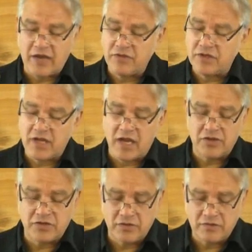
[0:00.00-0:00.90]
have this
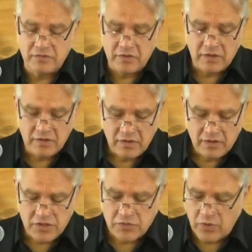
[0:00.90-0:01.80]
attitude,
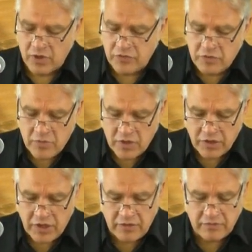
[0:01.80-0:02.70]
this one of
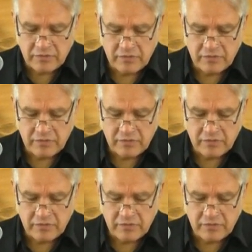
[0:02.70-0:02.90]
humility.